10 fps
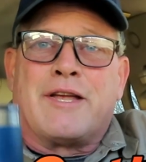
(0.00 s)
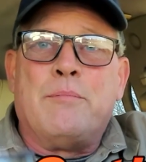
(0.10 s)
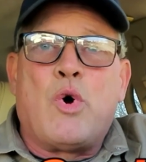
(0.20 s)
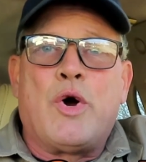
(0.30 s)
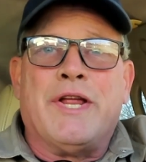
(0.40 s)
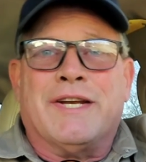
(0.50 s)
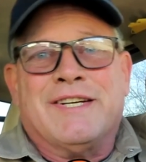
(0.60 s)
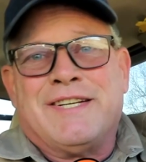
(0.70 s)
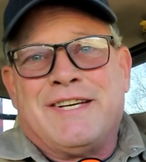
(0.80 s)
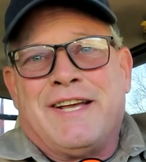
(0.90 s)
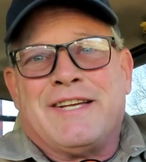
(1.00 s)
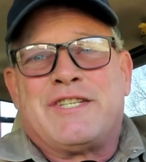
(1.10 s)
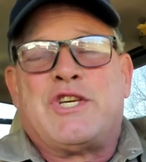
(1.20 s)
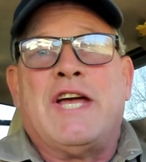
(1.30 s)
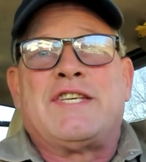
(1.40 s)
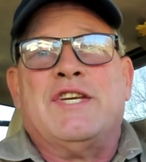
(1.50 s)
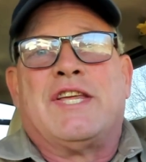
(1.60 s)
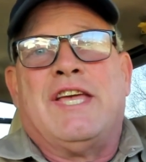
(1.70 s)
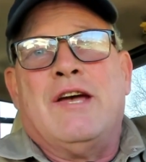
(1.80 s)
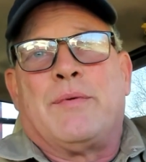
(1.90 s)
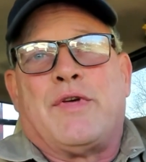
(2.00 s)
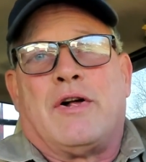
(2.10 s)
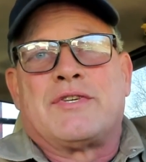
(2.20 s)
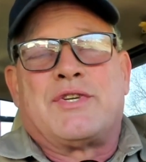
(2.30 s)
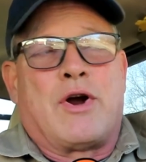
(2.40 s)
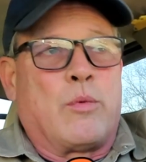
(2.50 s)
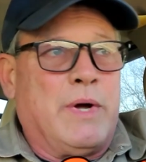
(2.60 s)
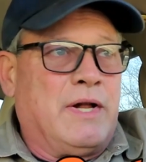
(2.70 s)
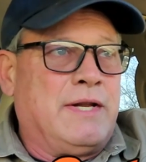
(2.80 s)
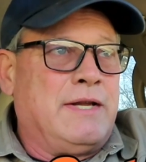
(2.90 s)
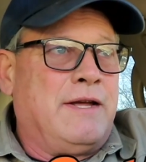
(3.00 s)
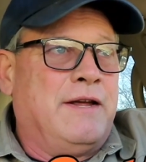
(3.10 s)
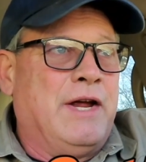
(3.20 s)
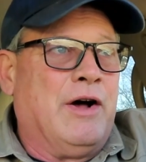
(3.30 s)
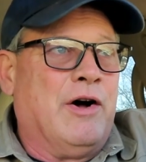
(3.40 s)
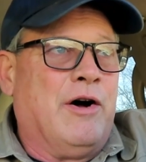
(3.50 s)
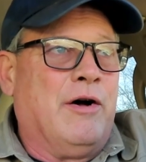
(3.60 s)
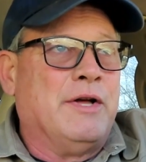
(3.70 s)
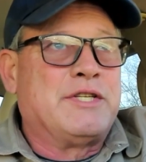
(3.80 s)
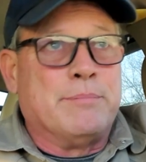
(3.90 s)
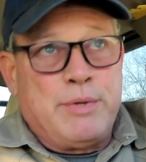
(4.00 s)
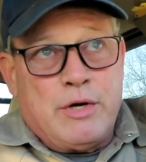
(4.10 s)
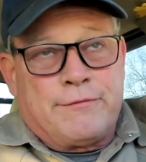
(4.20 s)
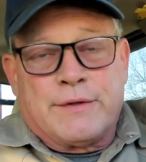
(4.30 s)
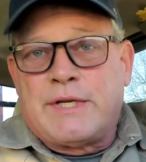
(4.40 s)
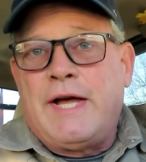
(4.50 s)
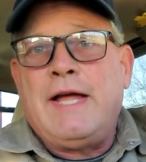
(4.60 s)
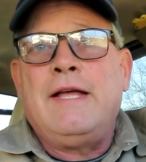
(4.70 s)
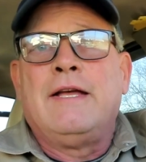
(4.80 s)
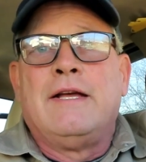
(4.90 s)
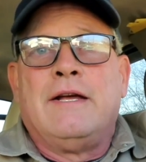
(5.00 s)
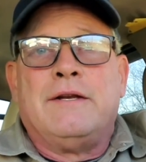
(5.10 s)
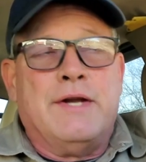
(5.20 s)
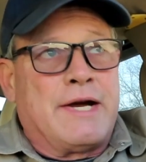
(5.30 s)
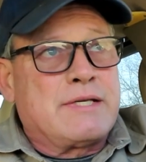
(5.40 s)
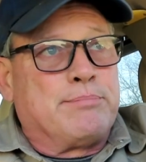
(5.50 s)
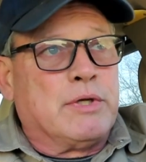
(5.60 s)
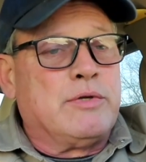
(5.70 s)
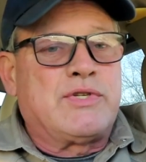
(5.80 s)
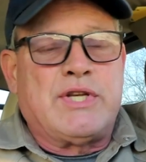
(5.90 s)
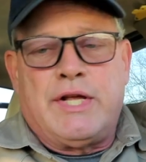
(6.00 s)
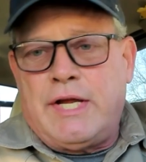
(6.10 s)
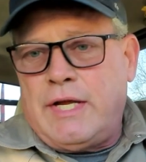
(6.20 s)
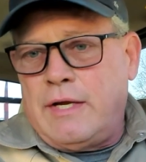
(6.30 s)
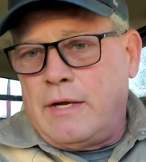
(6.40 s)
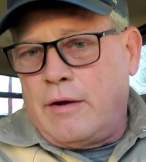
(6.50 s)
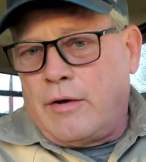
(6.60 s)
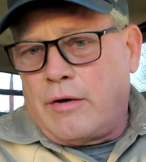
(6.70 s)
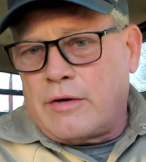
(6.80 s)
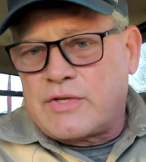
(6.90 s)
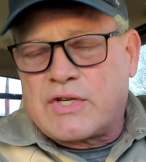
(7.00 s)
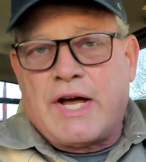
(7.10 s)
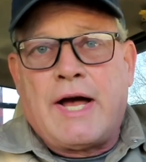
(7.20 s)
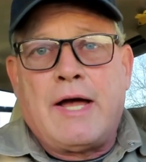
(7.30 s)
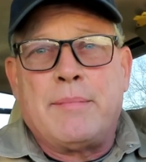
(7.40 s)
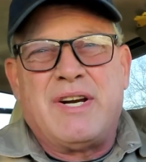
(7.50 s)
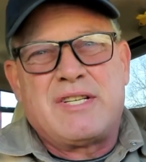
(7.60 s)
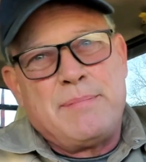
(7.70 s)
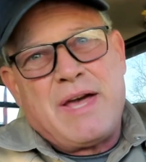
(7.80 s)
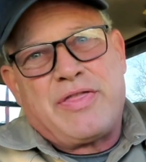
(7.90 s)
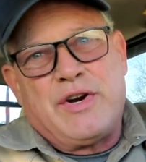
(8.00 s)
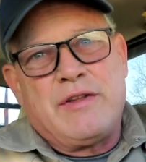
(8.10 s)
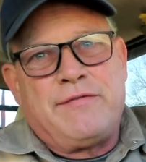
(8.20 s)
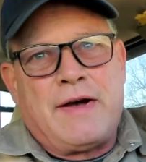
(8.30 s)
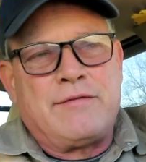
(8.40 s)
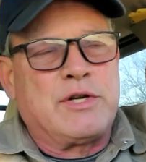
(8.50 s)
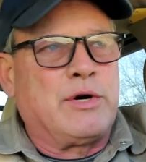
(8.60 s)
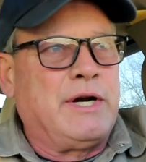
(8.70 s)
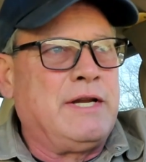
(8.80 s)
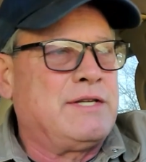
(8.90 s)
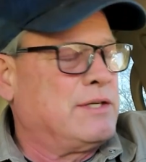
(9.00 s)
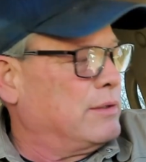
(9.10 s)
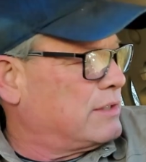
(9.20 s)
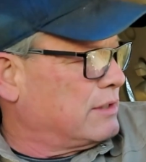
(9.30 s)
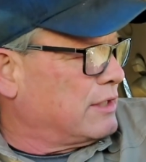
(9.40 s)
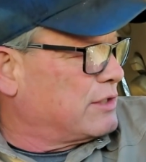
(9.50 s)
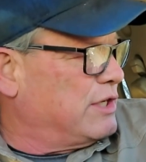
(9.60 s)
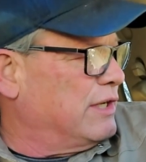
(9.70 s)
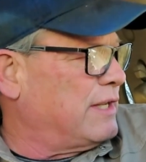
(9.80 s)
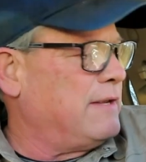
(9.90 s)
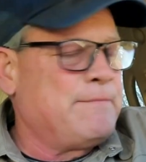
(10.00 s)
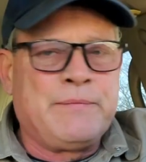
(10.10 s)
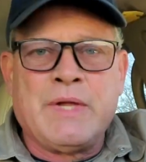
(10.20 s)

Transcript: Good morning. It's Jason again with All-Star Welding. It's a beautiful day, nice blue sunny sky, but it's about 35 degrees, so it's a little chilly.